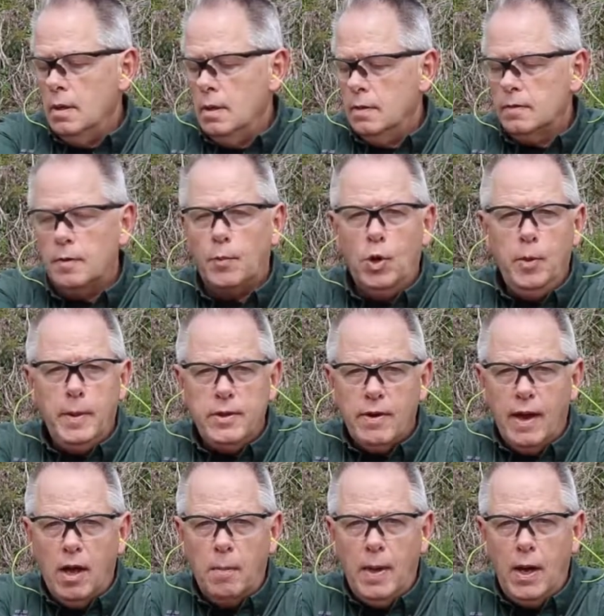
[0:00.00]
some room in your
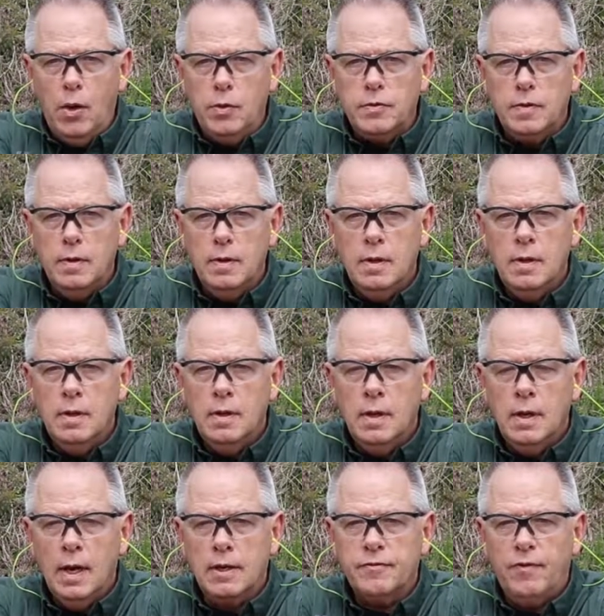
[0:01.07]
elbows,
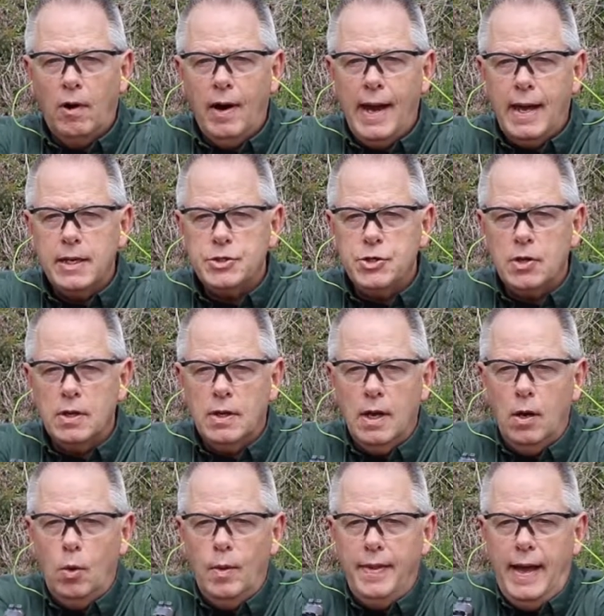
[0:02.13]
as far out as you can
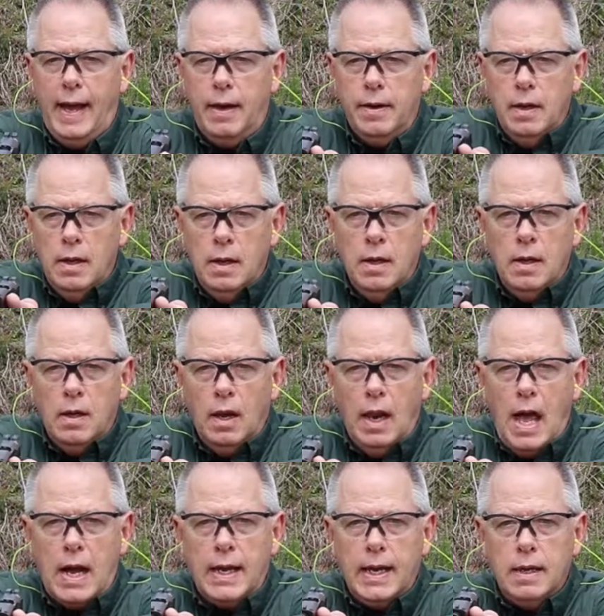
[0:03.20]
go without
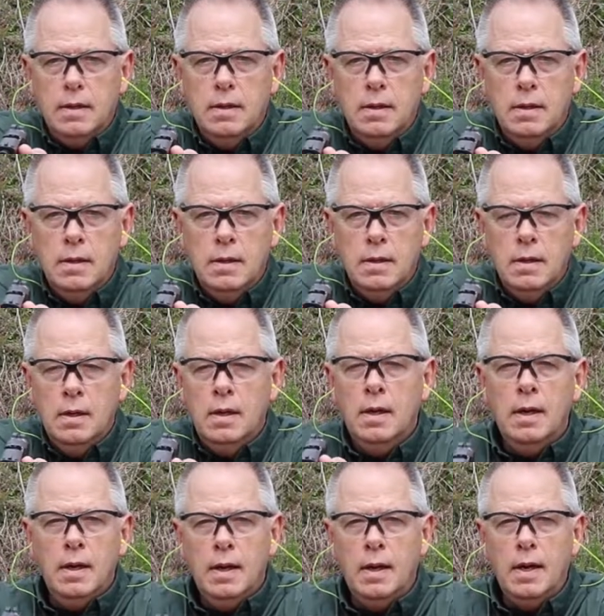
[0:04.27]
locking,
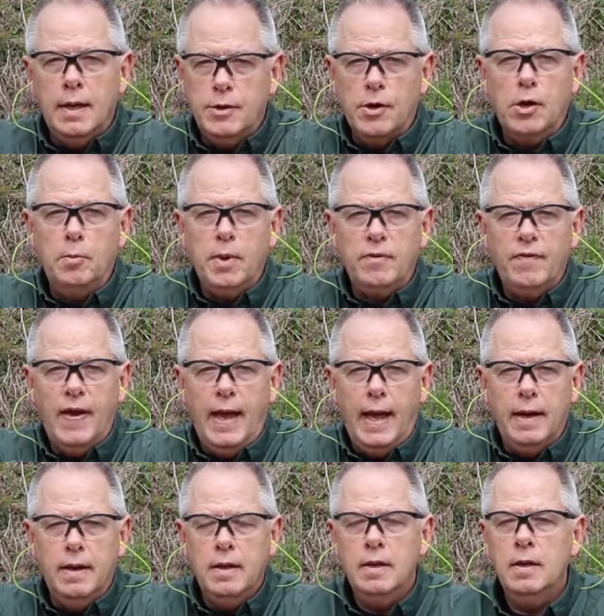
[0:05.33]
and you're going to be
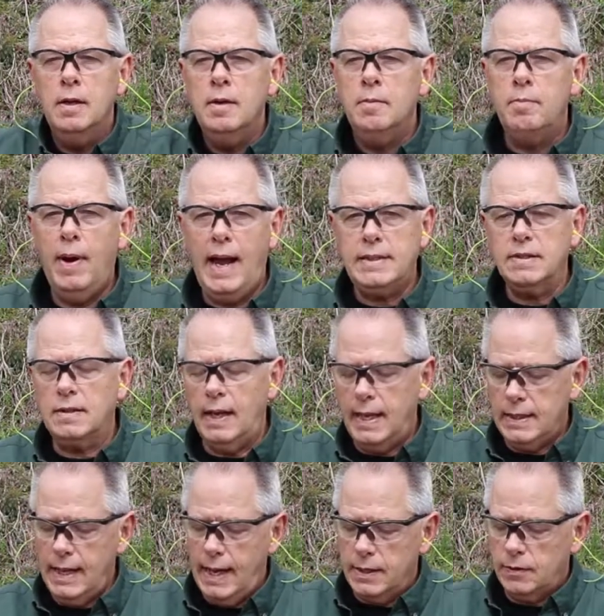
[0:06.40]
fine. Practice
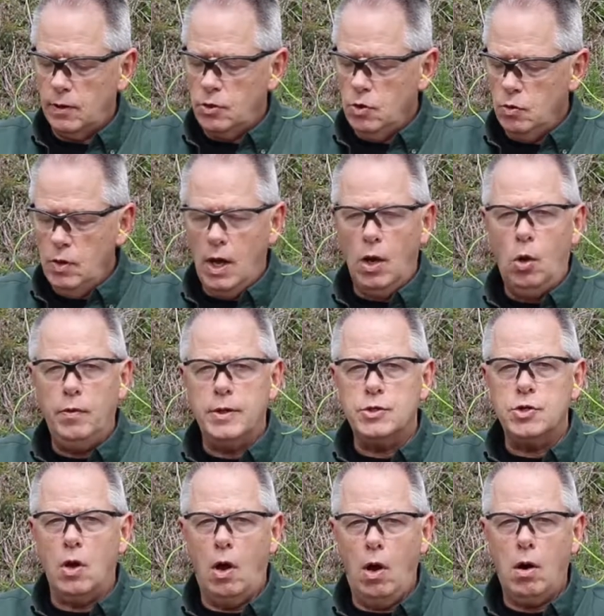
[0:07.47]
like that so you know that
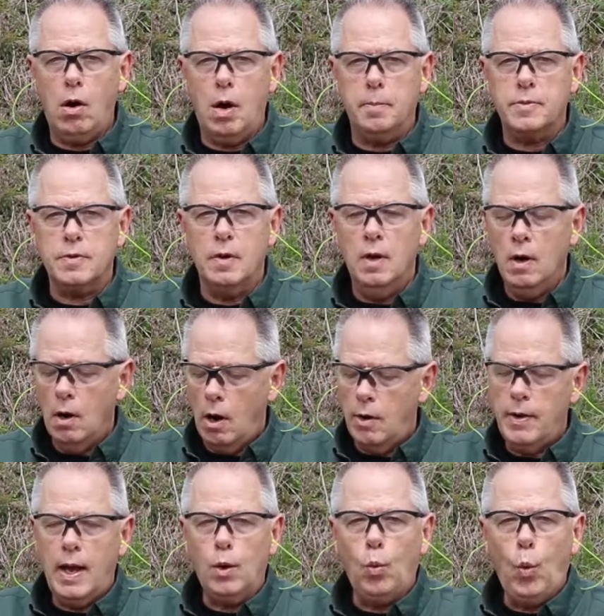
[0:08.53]
your arms are
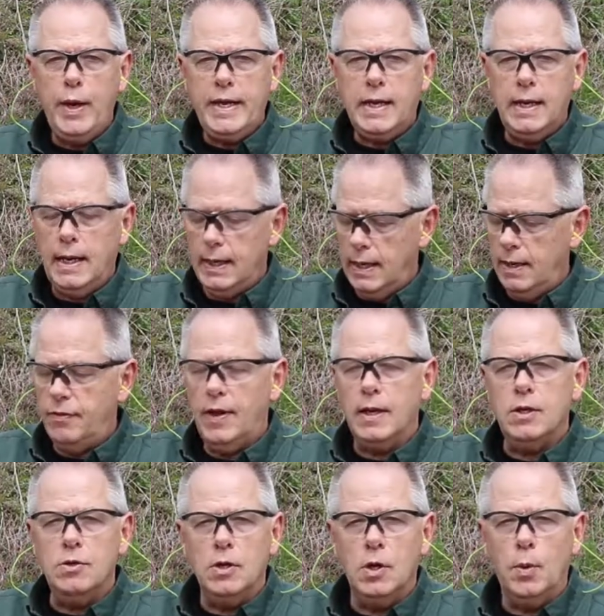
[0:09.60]
not weakening anything
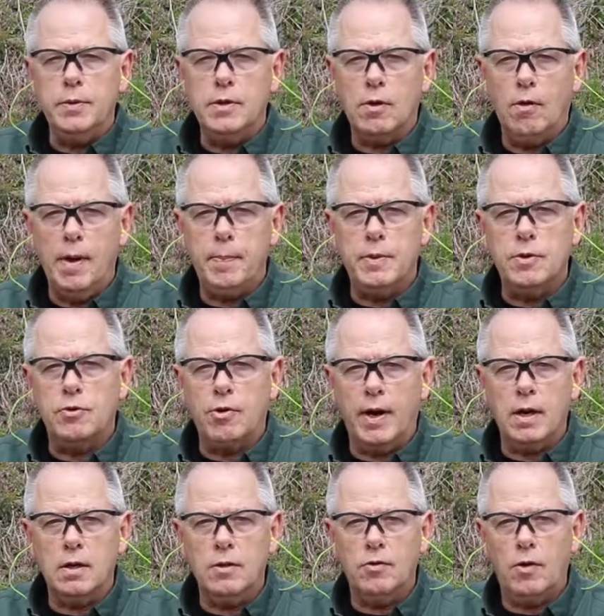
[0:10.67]
you do with your grip and your
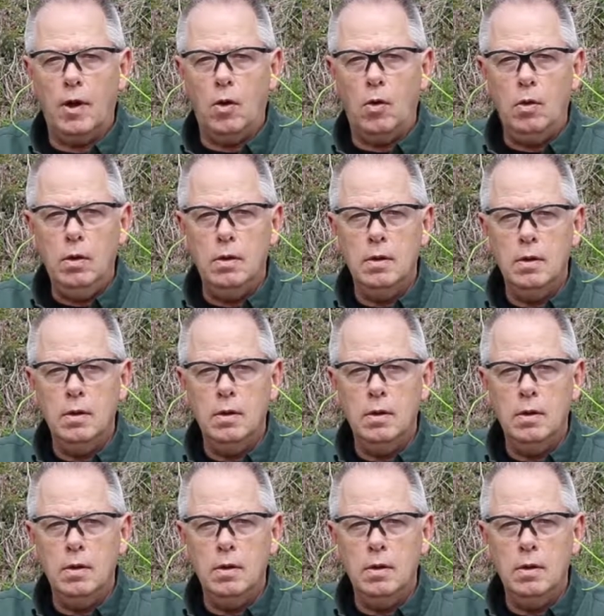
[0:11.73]
trigger control,